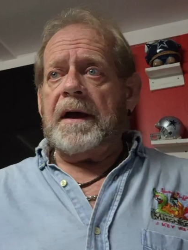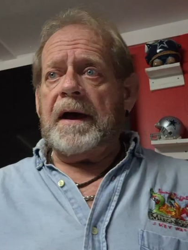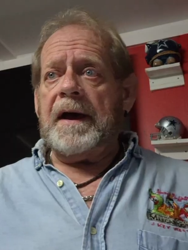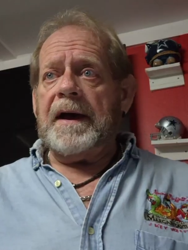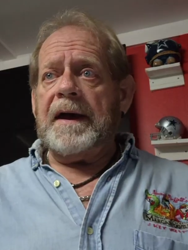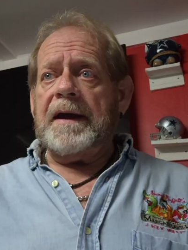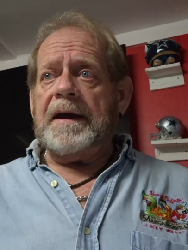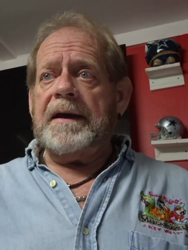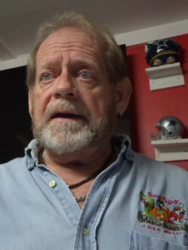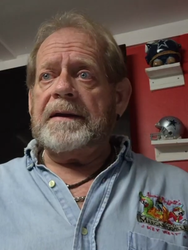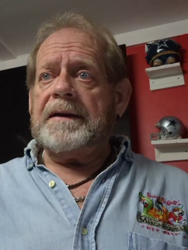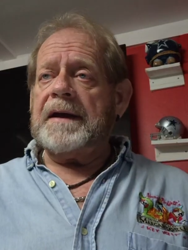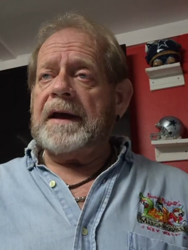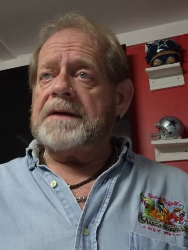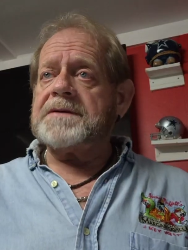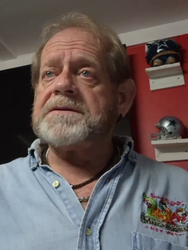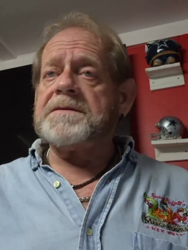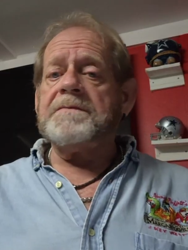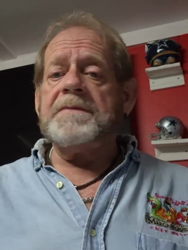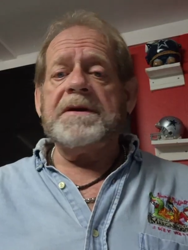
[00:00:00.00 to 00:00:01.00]
I
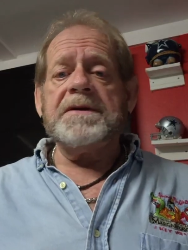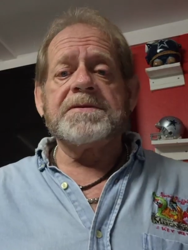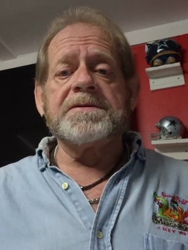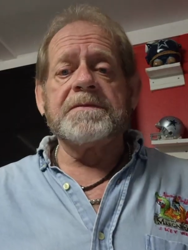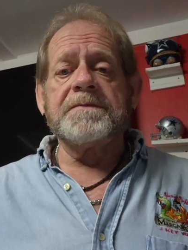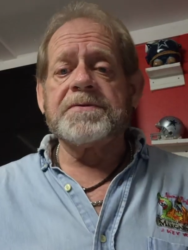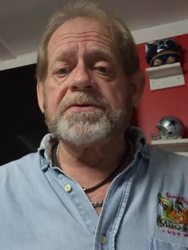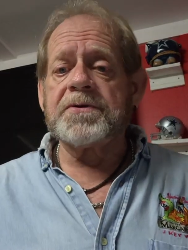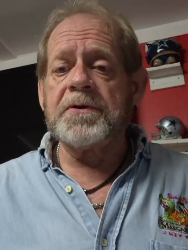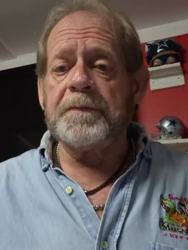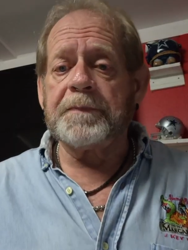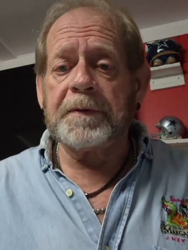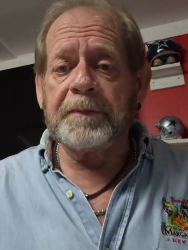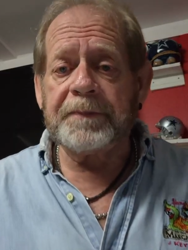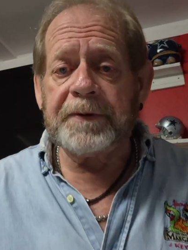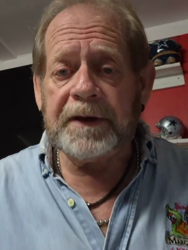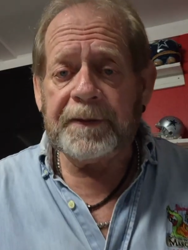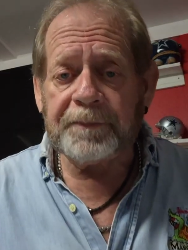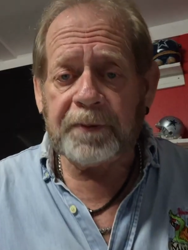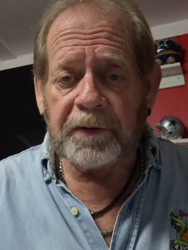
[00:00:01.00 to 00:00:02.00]
got to meet some super
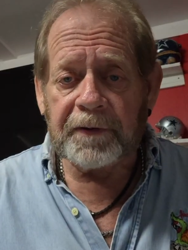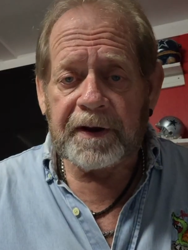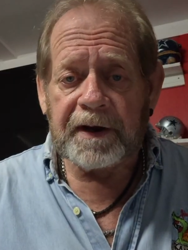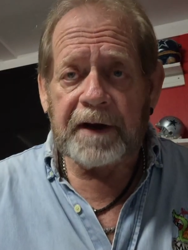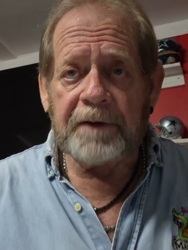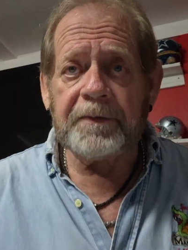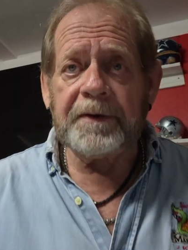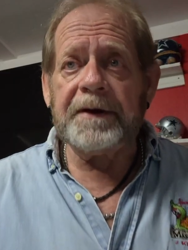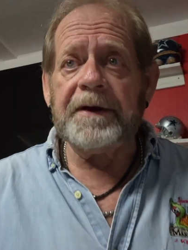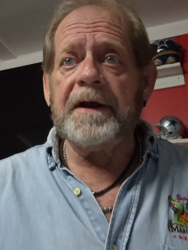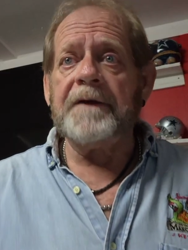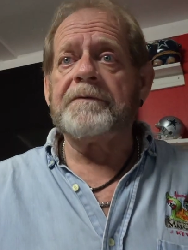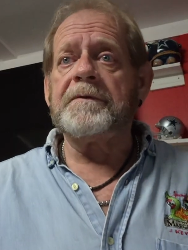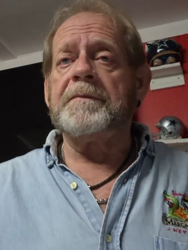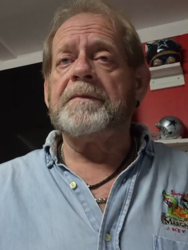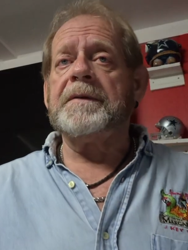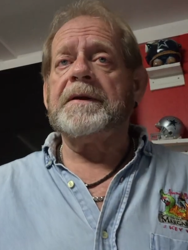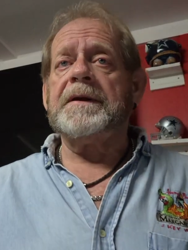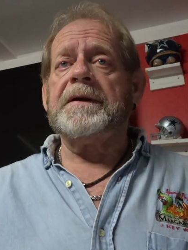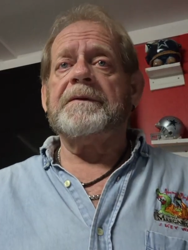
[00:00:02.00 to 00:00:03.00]
people that I would never
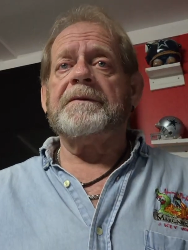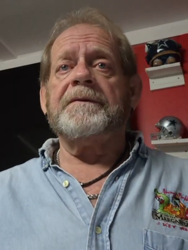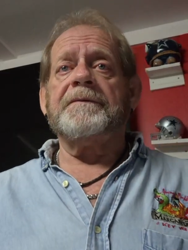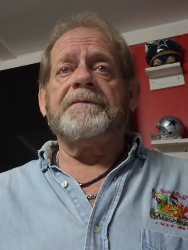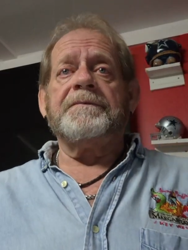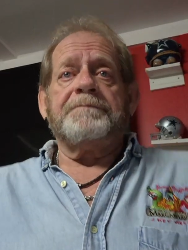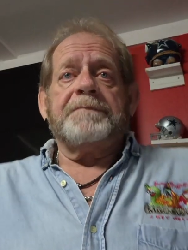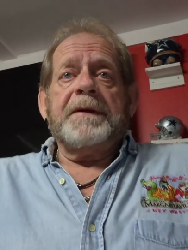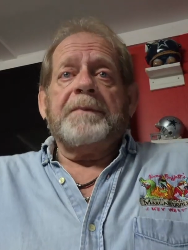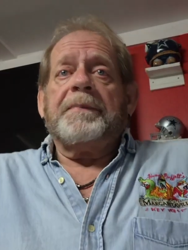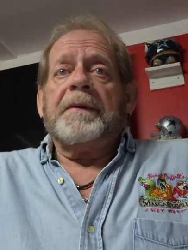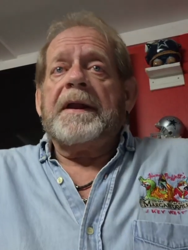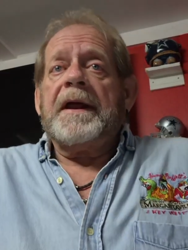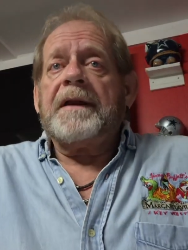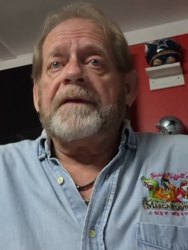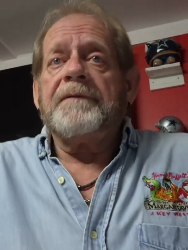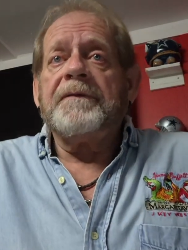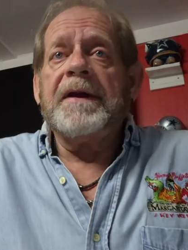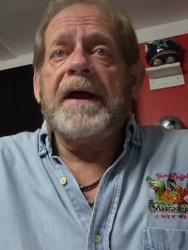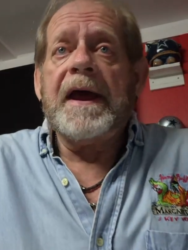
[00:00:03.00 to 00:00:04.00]
meet. People
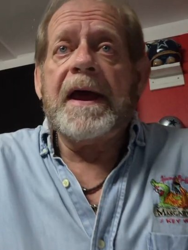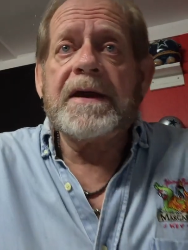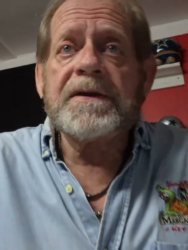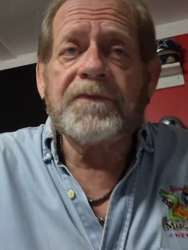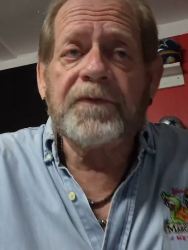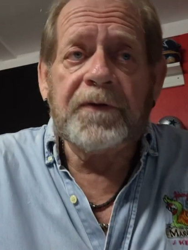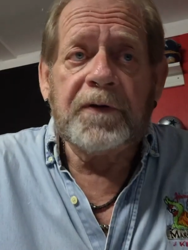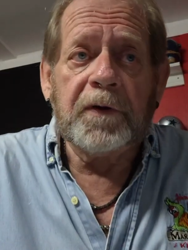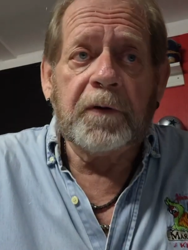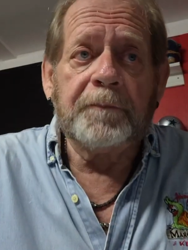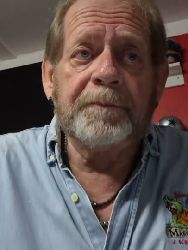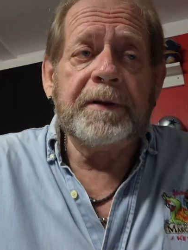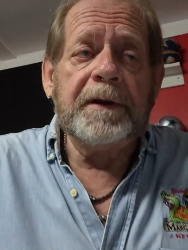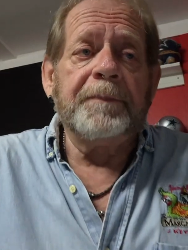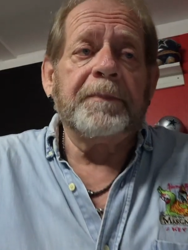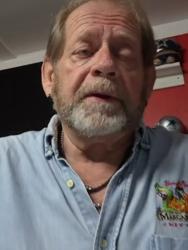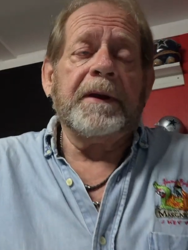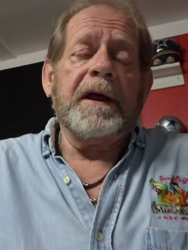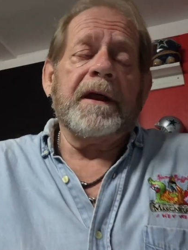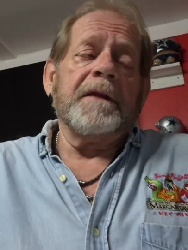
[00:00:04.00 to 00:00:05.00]
out of Nashville,
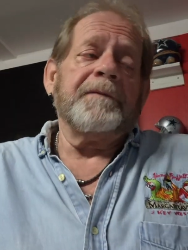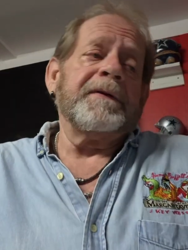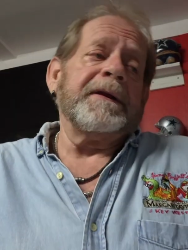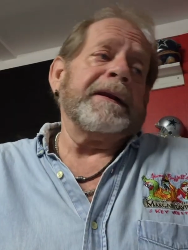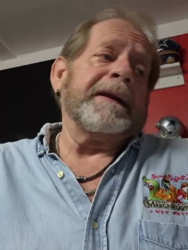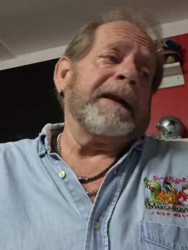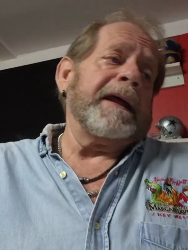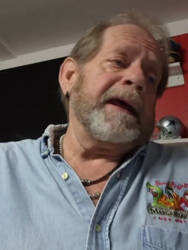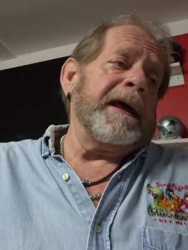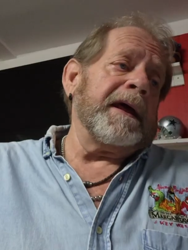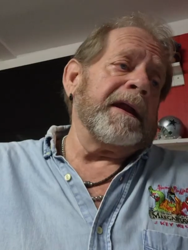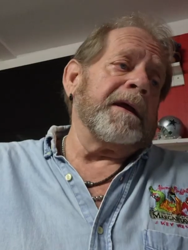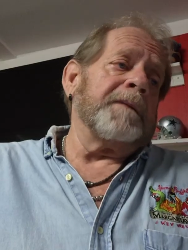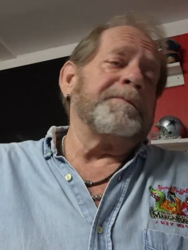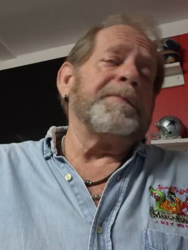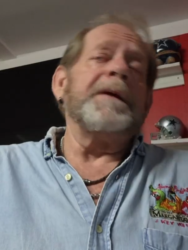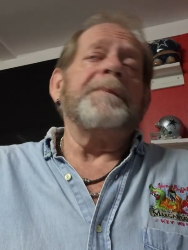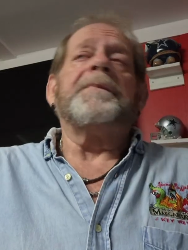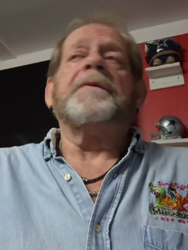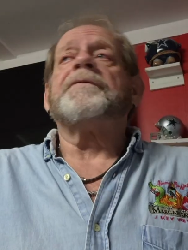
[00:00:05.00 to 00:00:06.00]
people out of Atlanta,
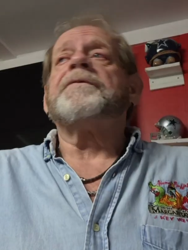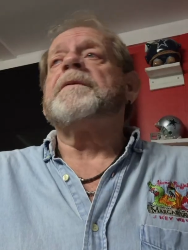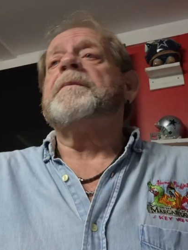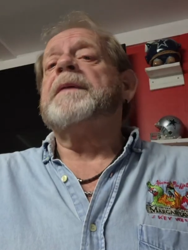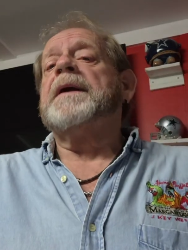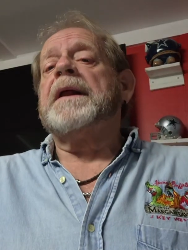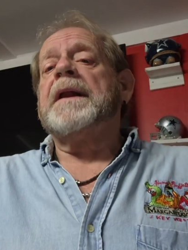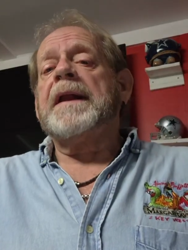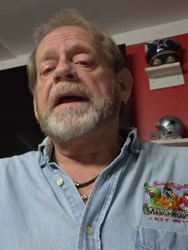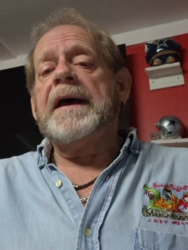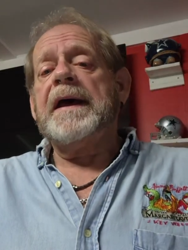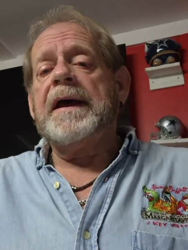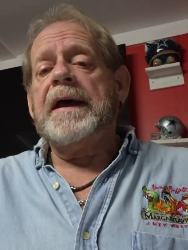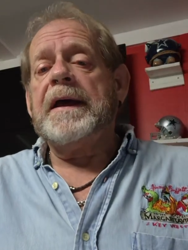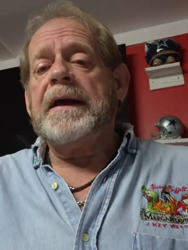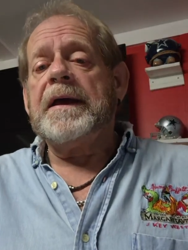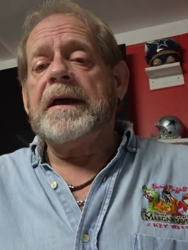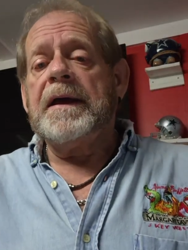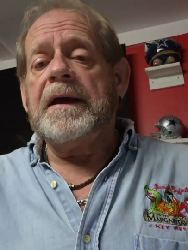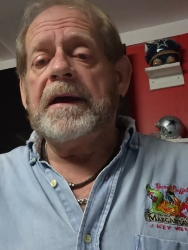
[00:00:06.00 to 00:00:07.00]
people from
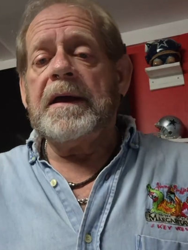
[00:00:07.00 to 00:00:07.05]
LA,